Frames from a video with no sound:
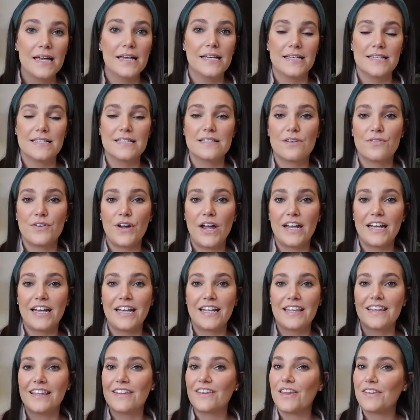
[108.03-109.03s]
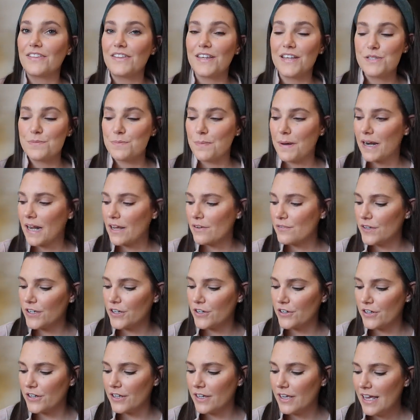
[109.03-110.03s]
He's never had anything like this, but I
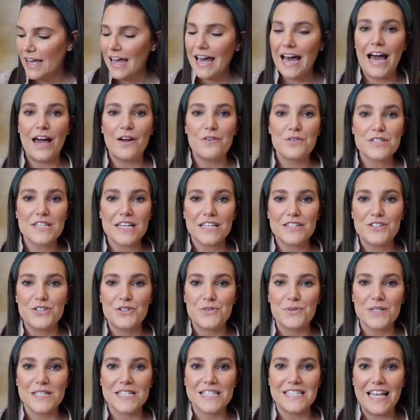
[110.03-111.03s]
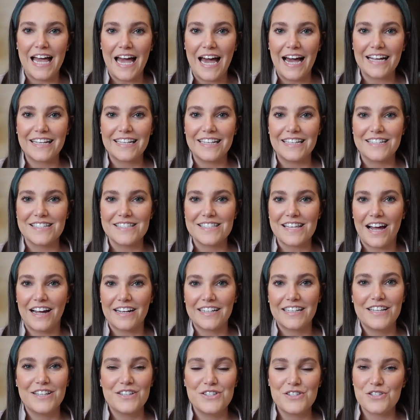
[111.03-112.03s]
figured I always like to do a snack in
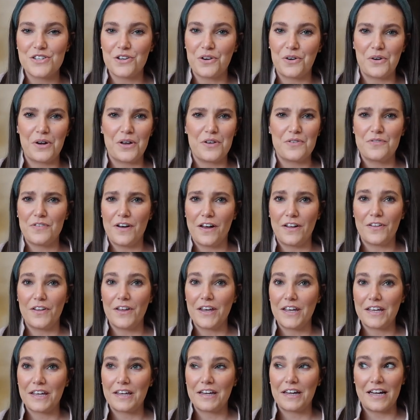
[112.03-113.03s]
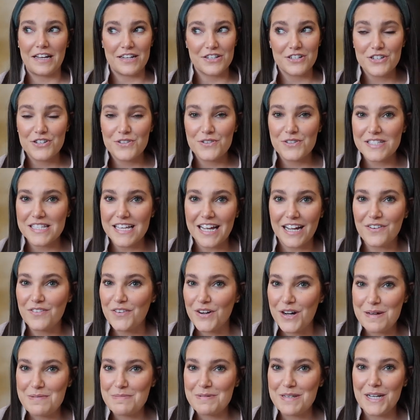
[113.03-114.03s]
stockings, so it felt like I should do a snack
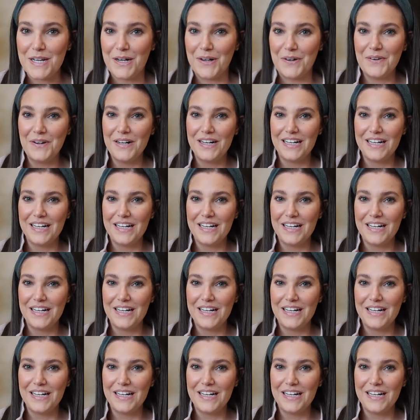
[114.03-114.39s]
for him too.